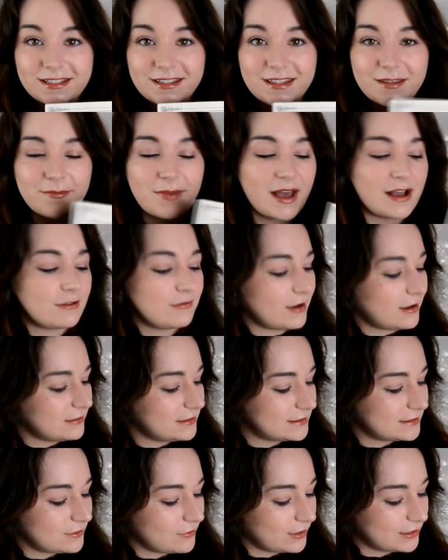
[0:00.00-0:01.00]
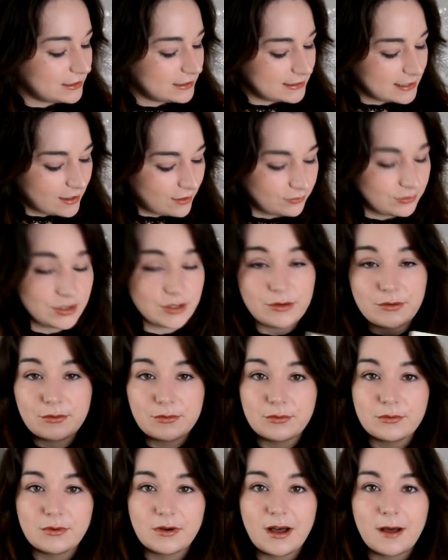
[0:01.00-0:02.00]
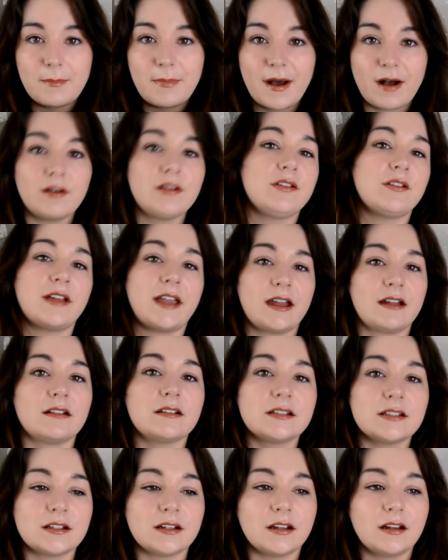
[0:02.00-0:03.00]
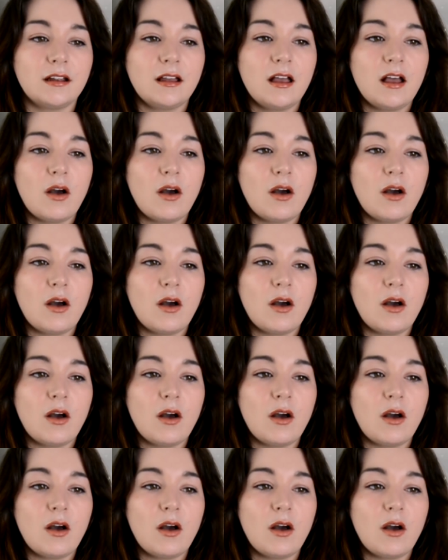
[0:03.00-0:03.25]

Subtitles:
The background is going to tell you about your character,